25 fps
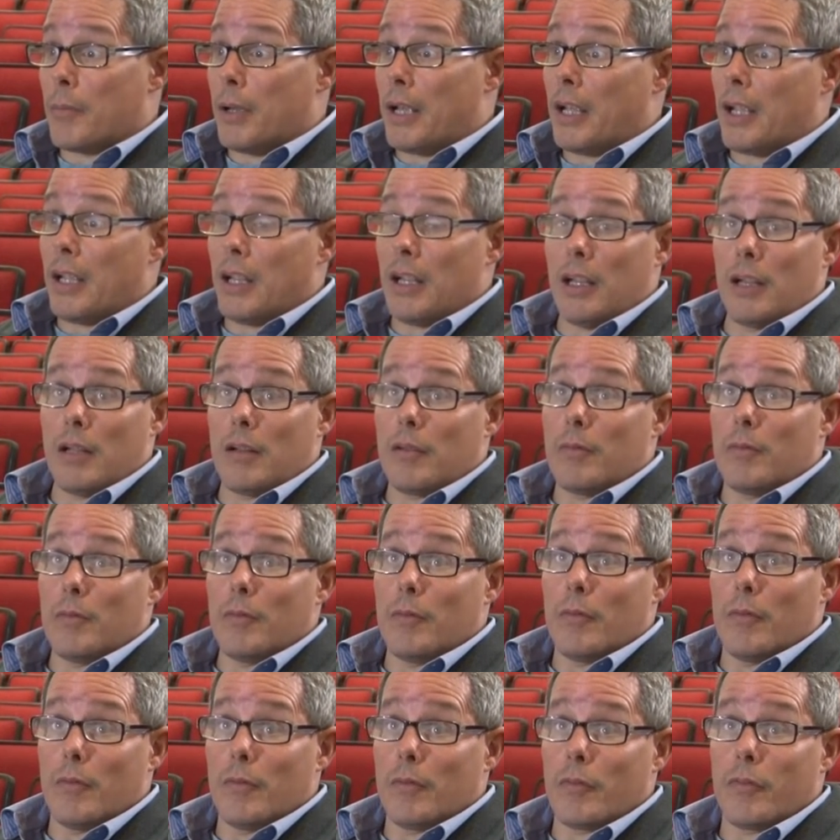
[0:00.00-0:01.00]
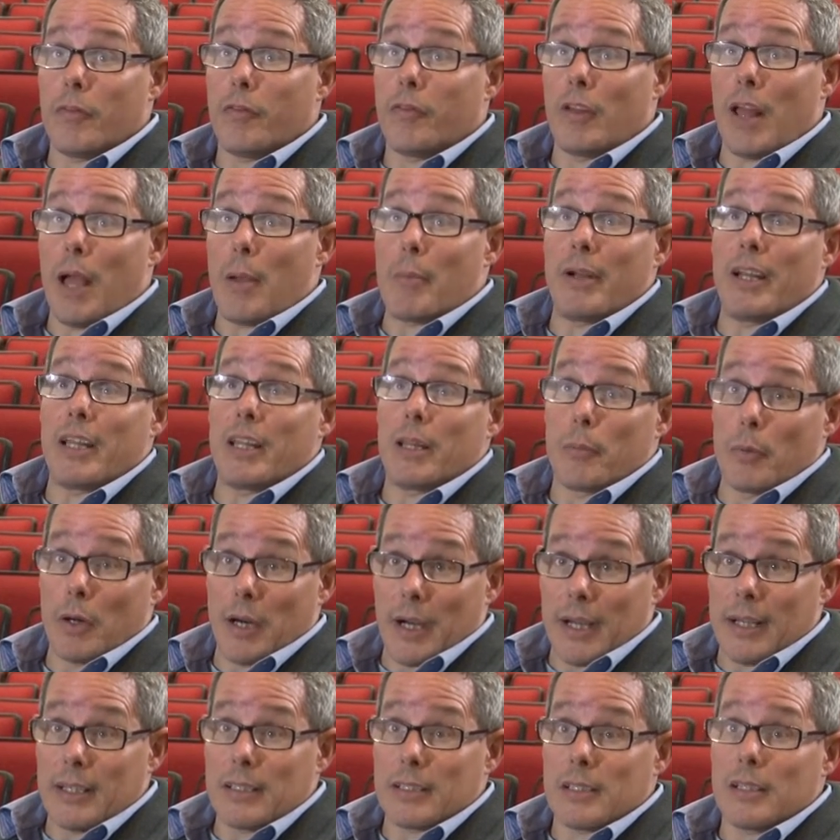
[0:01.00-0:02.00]
be flapping in the
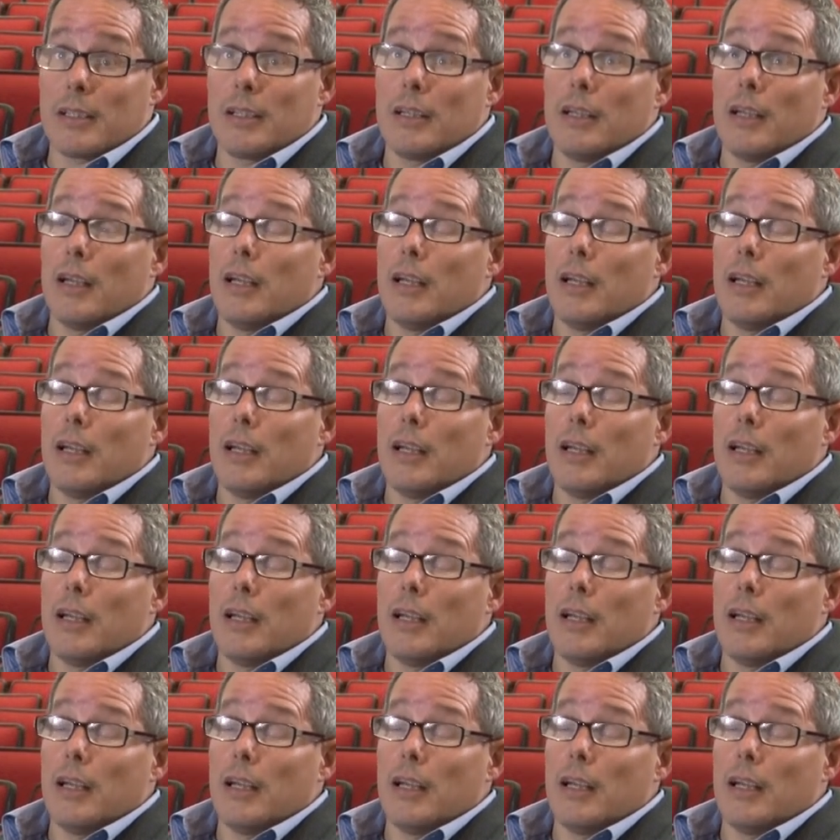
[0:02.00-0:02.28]
breeze.